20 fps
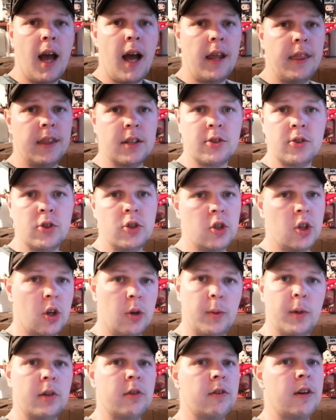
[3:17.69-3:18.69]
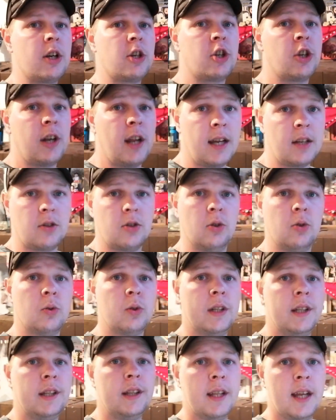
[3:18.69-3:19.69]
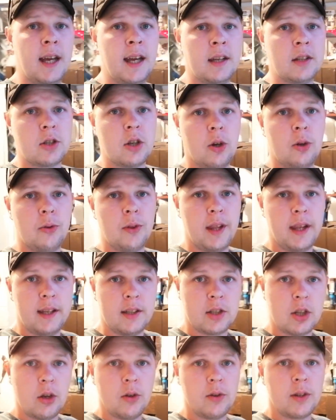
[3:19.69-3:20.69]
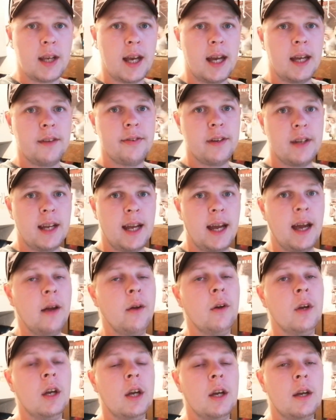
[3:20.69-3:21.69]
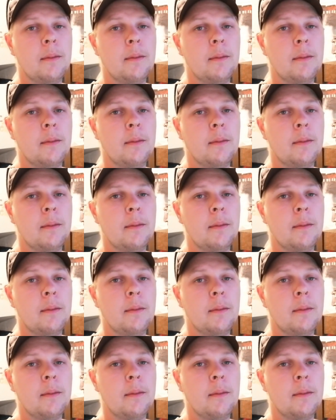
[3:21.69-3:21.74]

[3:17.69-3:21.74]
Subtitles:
And there's no aggression at all in there, so it's okay for now.